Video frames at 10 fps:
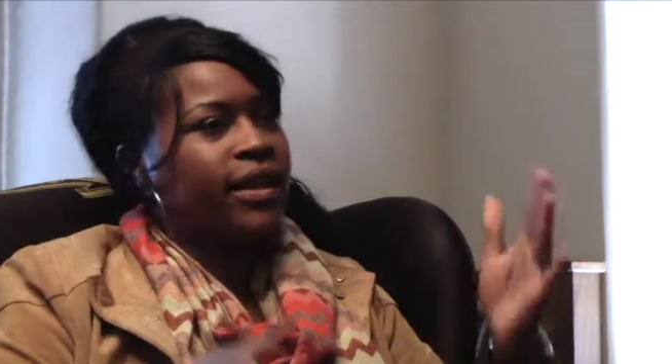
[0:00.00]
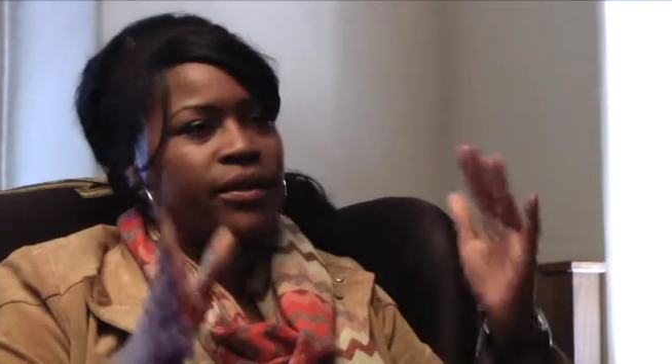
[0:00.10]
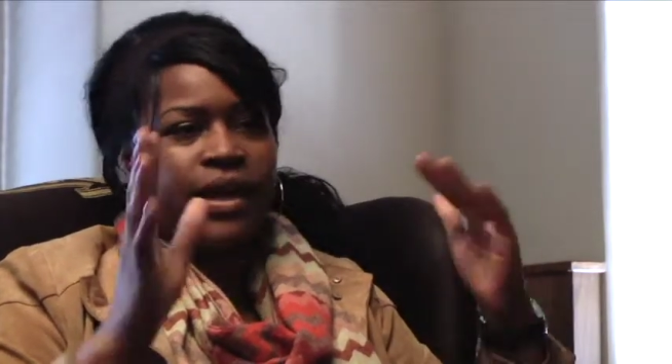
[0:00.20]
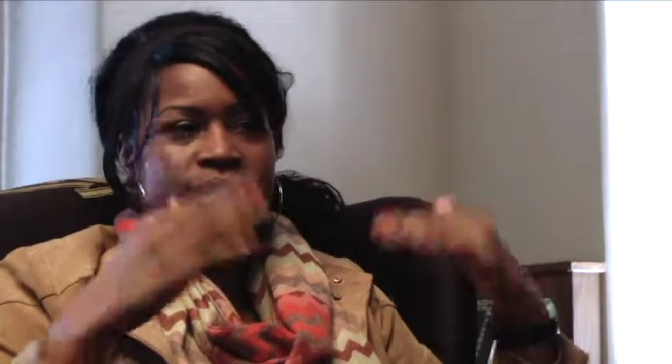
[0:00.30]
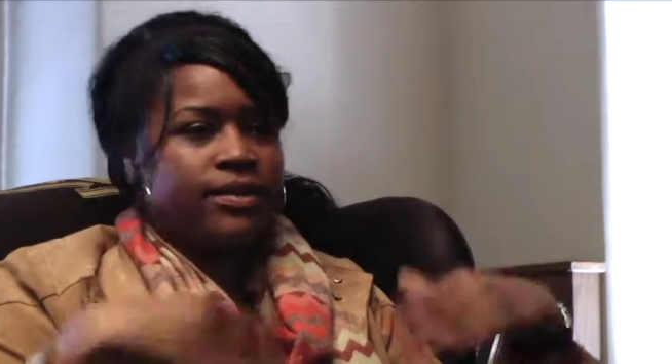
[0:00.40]

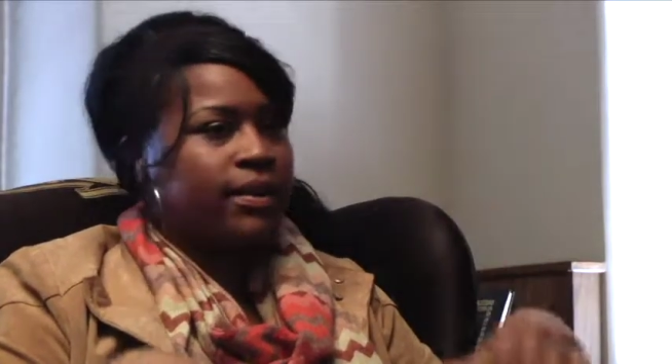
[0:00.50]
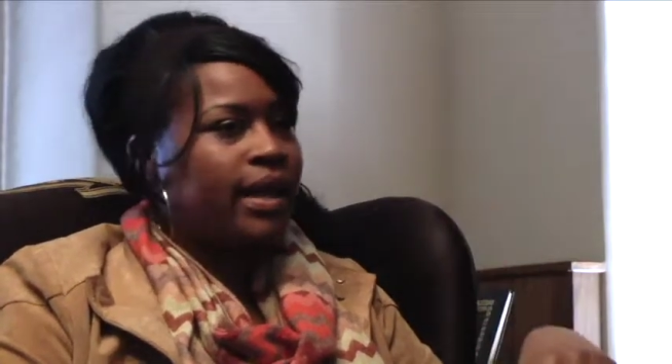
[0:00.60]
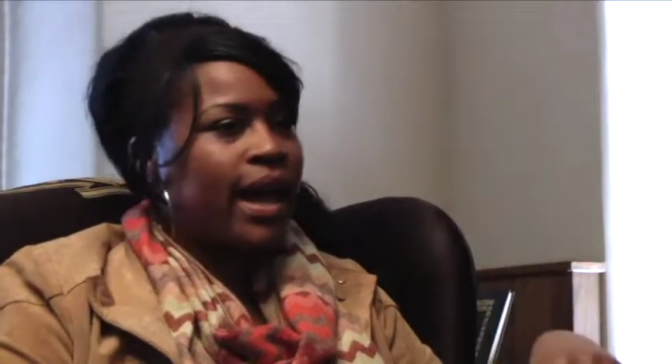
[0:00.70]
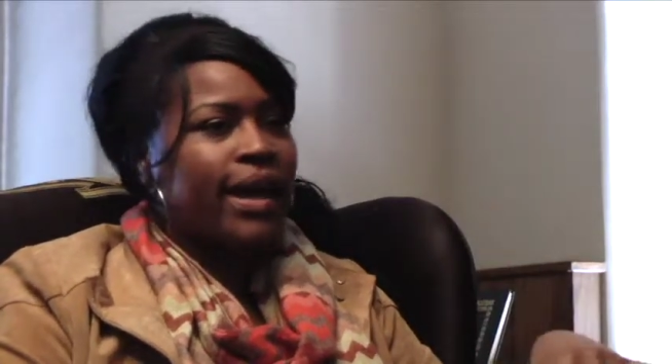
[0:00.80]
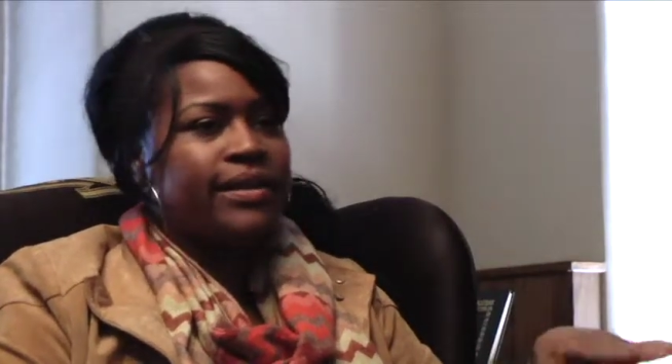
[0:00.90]
okay, just
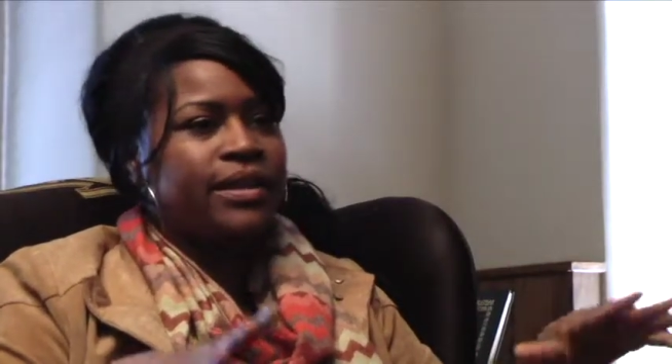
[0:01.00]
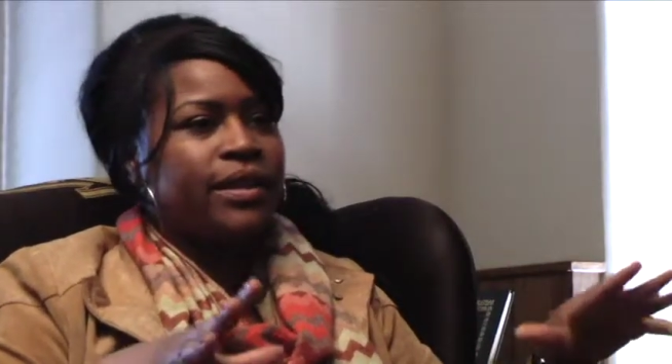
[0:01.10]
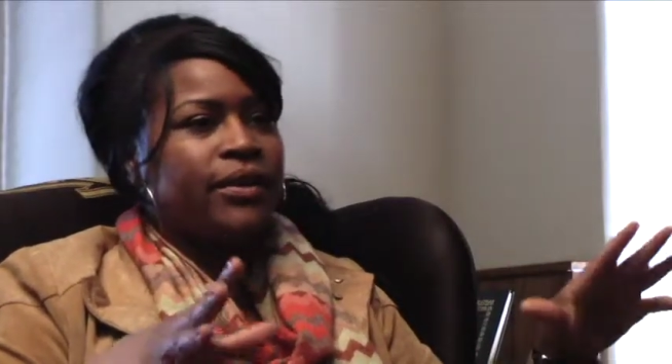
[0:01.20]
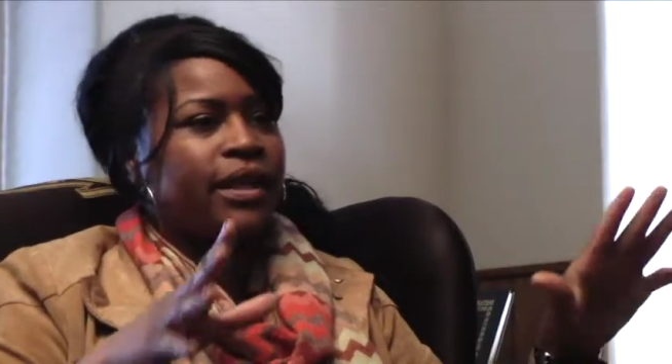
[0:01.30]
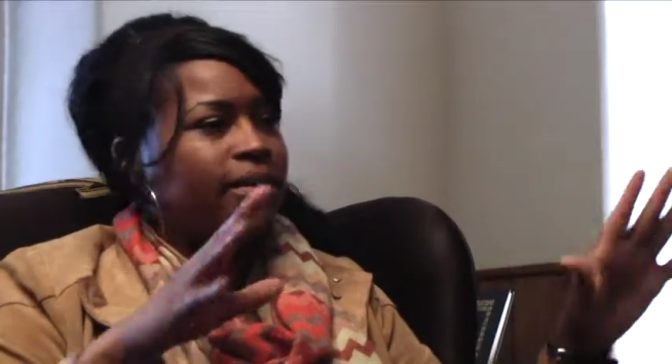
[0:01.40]
relax, you
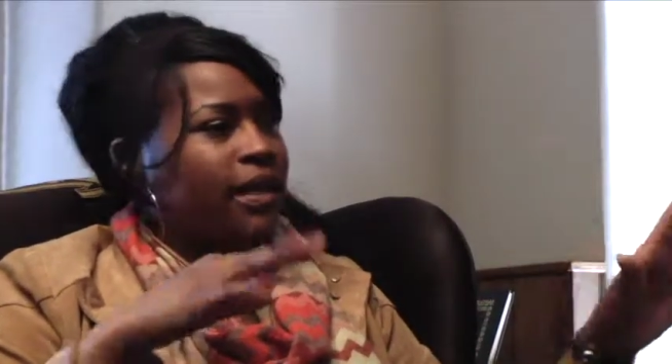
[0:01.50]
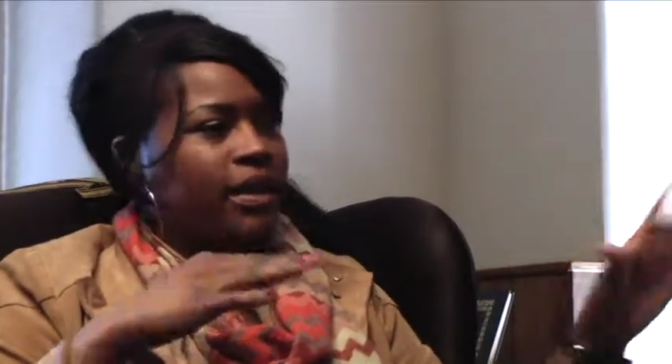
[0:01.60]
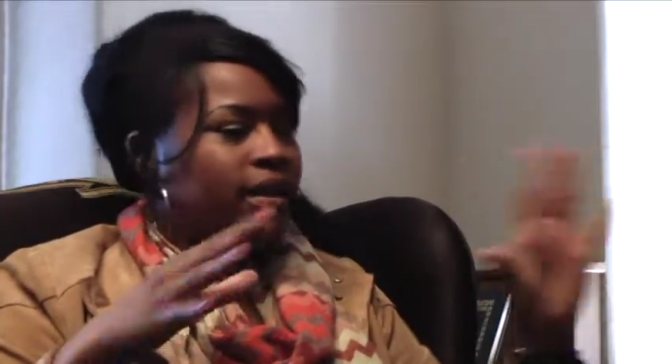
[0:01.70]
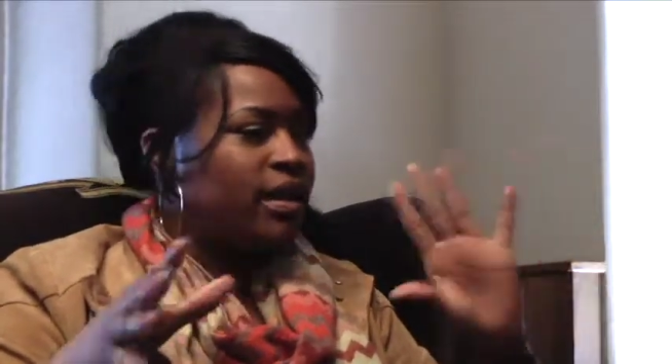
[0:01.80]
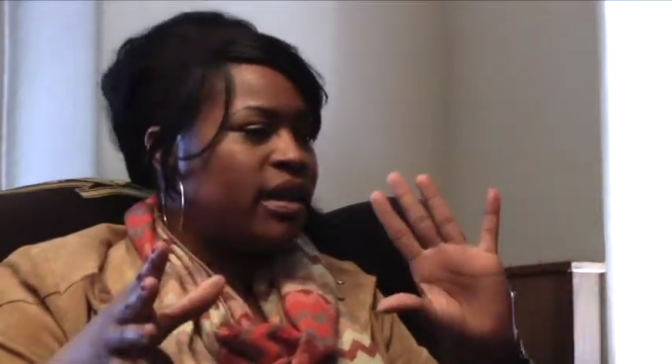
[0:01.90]
know, give
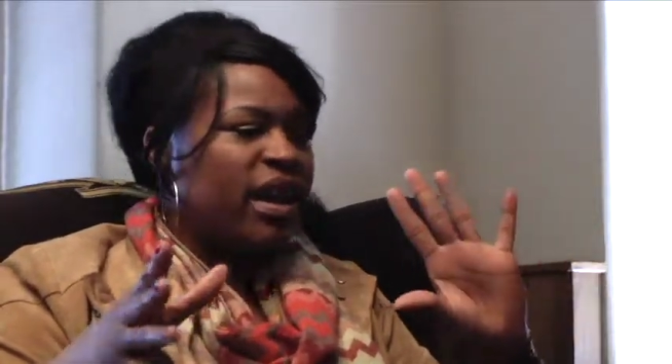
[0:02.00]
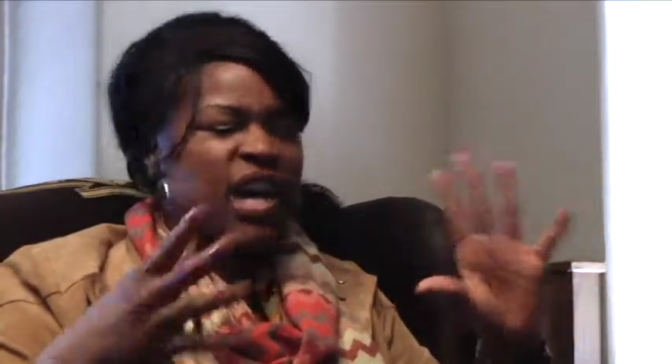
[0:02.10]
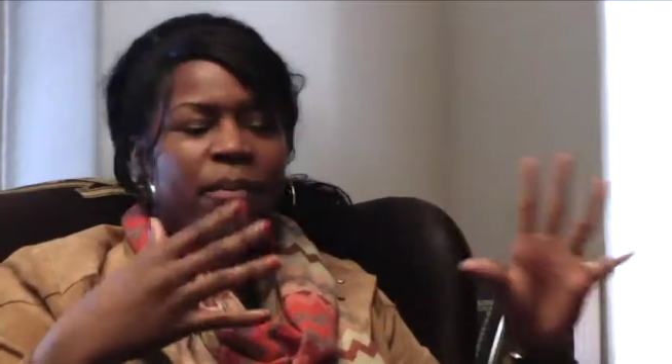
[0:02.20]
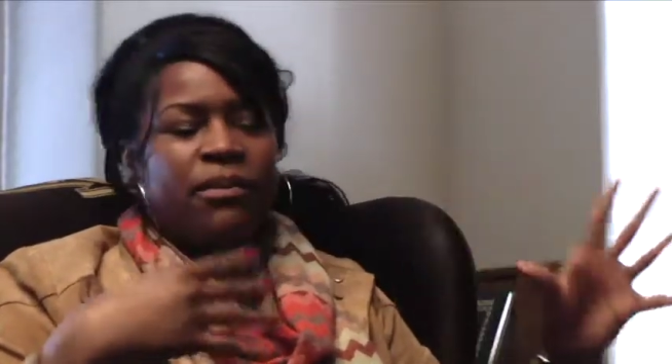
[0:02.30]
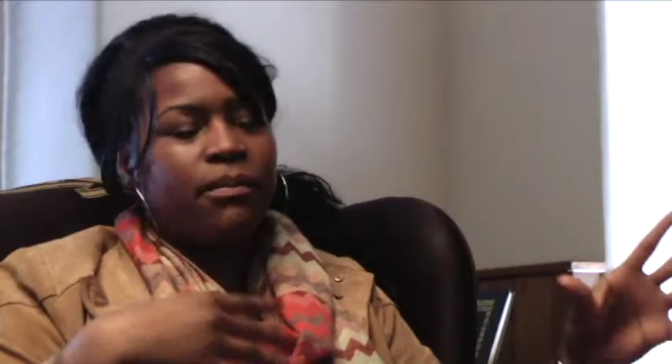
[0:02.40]
me a
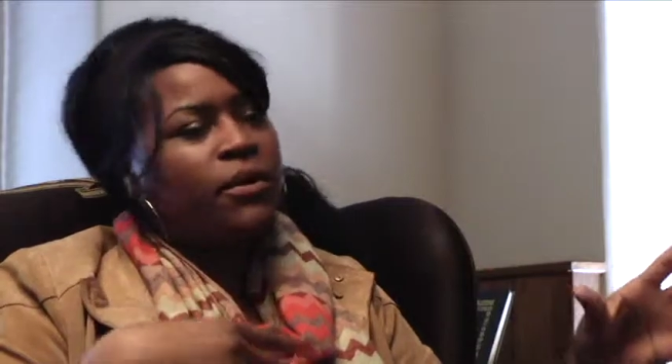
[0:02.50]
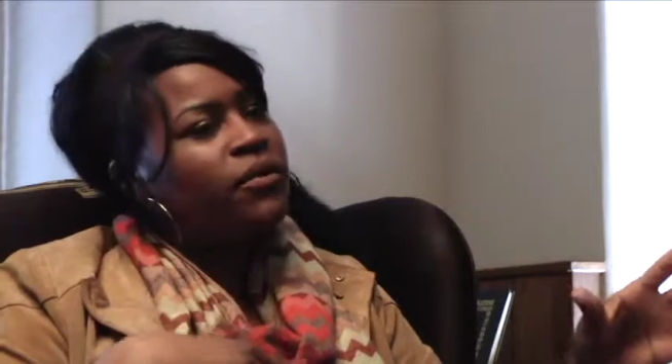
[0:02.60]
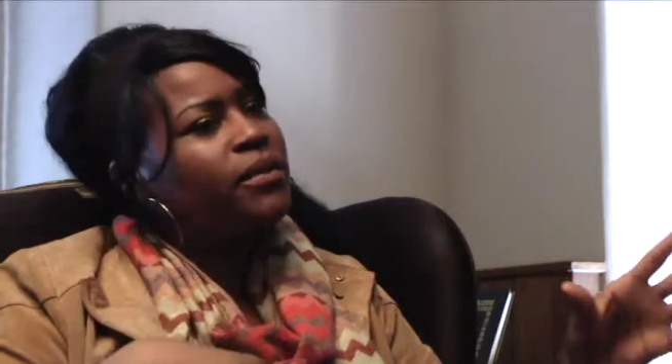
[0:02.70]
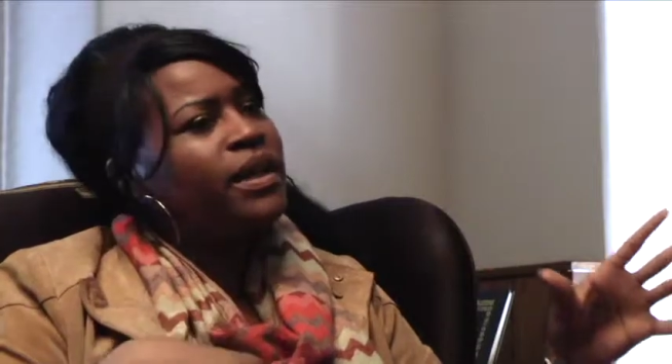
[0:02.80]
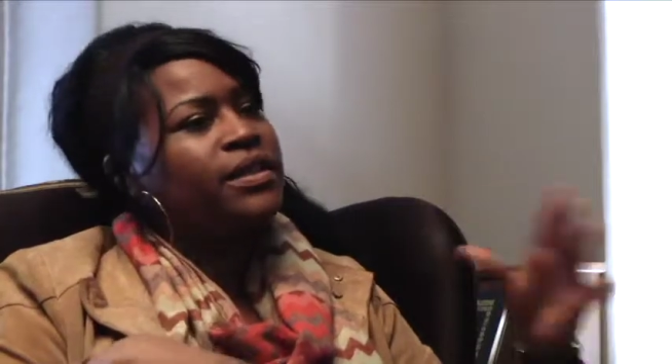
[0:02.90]
couple
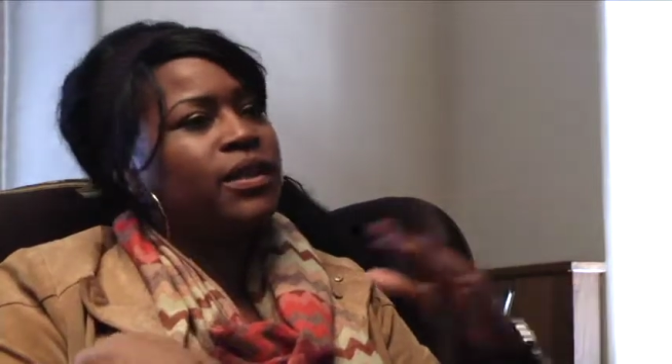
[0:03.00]
movements,